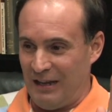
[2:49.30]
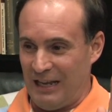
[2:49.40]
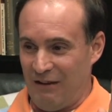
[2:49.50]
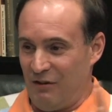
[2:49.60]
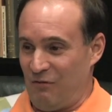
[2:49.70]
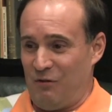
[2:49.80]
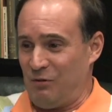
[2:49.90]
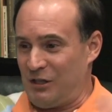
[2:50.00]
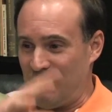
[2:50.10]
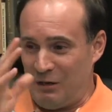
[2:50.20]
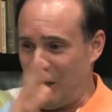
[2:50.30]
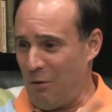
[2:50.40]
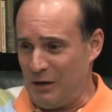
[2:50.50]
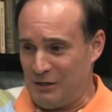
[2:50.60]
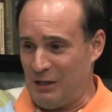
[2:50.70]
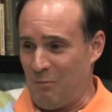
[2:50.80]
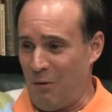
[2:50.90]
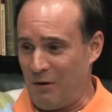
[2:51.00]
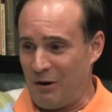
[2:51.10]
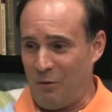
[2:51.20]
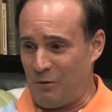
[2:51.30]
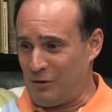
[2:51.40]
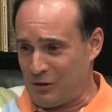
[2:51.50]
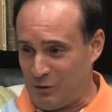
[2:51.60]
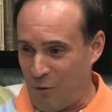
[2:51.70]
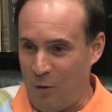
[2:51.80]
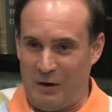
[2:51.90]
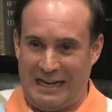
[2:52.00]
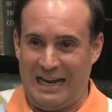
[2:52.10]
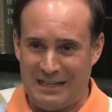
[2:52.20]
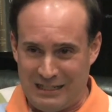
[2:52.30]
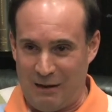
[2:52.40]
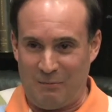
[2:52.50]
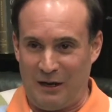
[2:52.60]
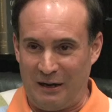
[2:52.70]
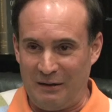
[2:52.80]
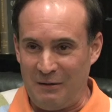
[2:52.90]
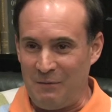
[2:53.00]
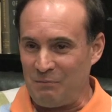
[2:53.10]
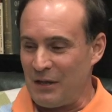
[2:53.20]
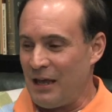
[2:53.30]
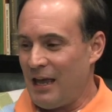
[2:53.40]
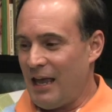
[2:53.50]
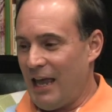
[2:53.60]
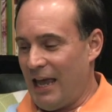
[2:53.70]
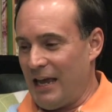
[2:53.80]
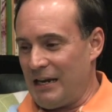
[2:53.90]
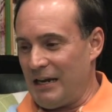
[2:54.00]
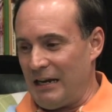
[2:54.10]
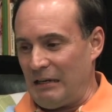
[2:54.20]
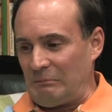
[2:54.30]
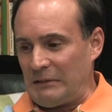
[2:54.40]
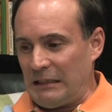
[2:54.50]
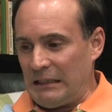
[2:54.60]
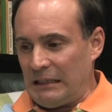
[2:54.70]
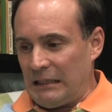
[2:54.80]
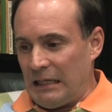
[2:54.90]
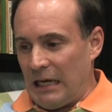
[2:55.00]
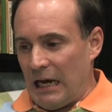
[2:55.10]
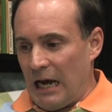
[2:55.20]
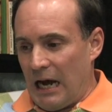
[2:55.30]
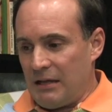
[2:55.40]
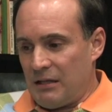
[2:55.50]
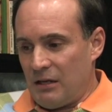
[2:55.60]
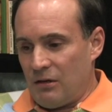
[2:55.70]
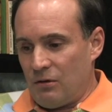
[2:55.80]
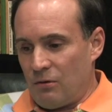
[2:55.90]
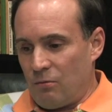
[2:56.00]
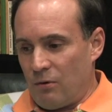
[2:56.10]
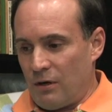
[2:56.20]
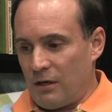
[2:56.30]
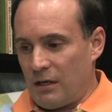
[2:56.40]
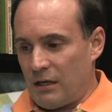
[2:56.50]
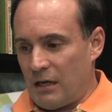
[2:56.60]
even if it was going to the corner store to get something. And I think her work